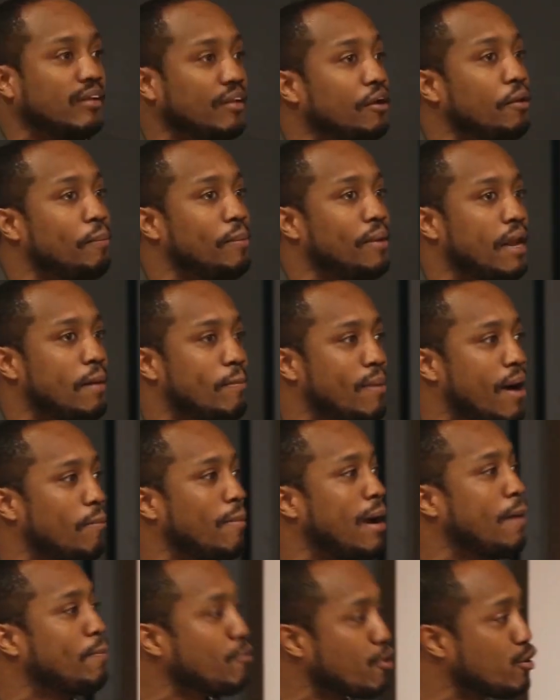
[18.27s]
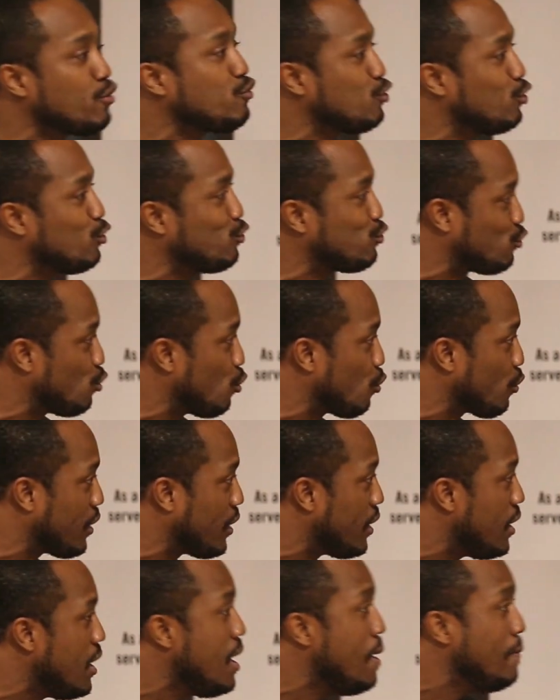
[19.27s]
little bit about my personal
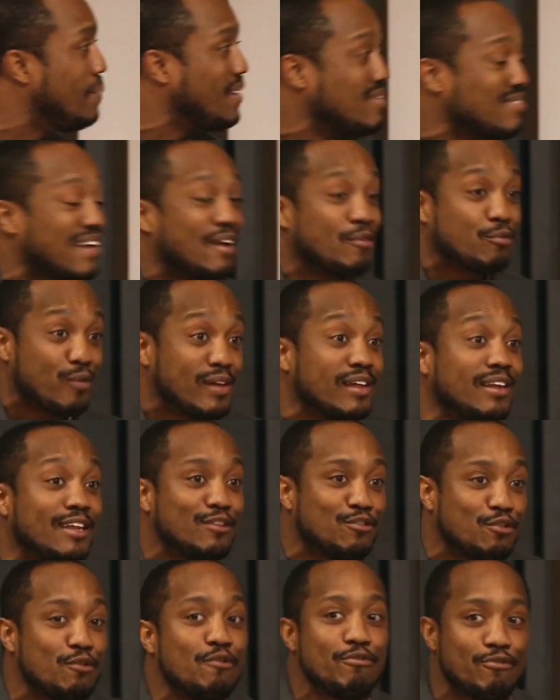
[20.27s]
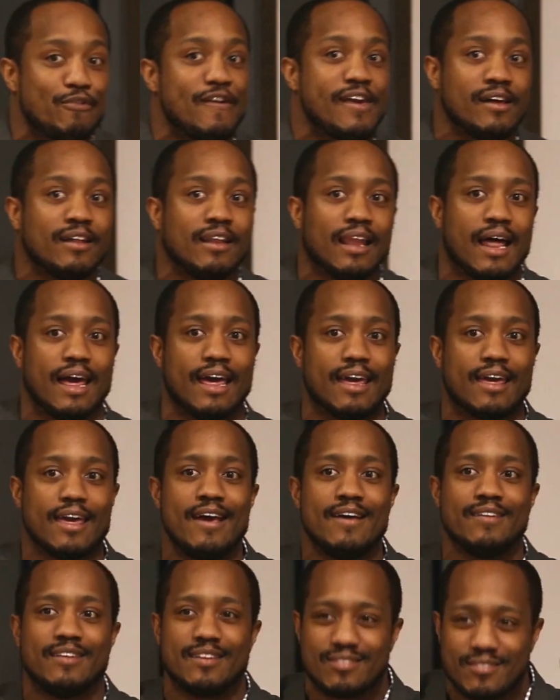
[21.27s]
story because I really do feel like
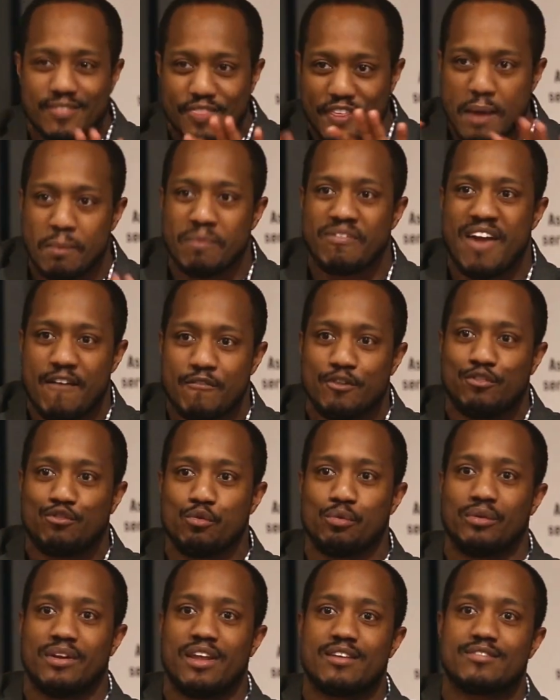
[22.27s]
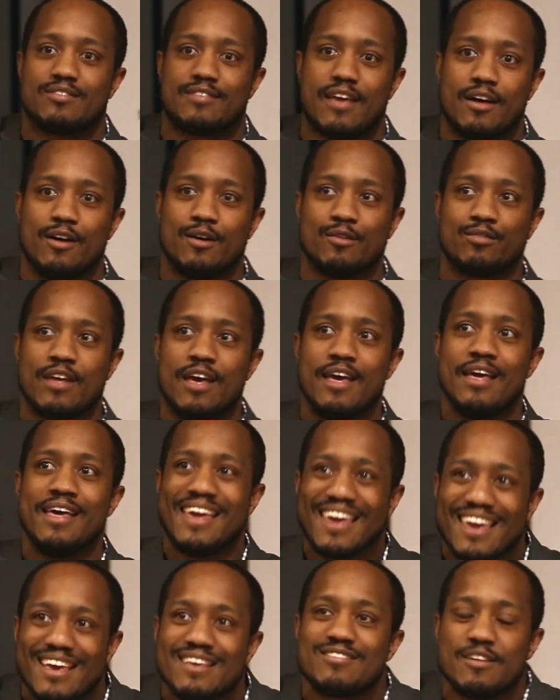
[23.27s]
this theme of every student excels
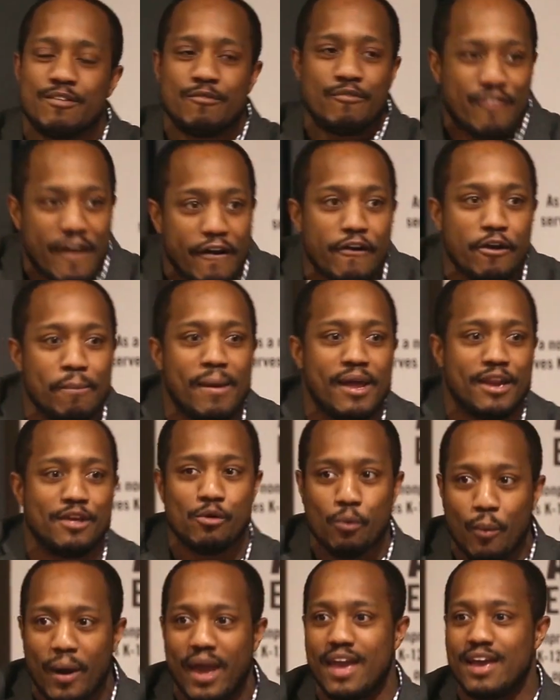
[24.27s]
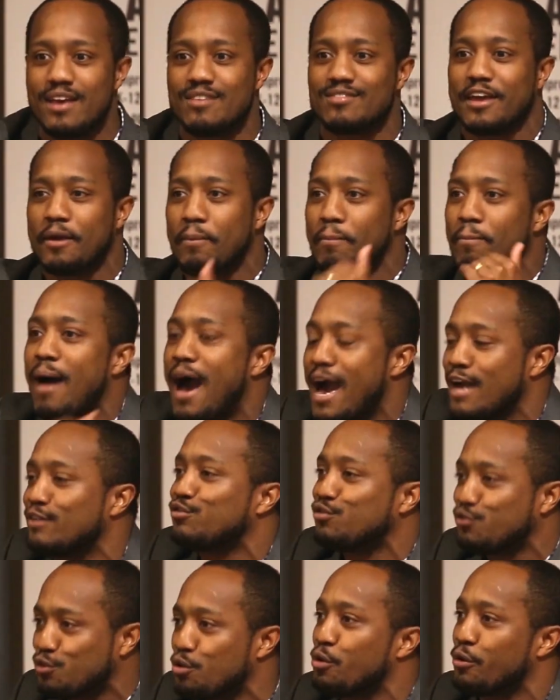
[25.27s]
is in very many ways like my
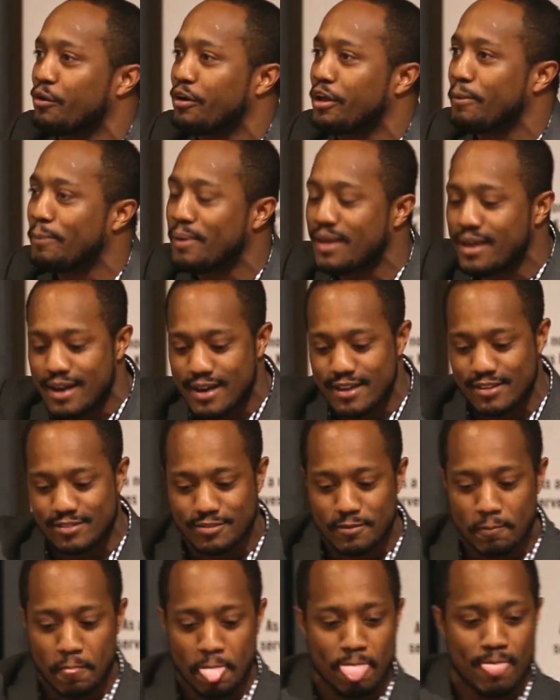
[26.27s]
story. Because,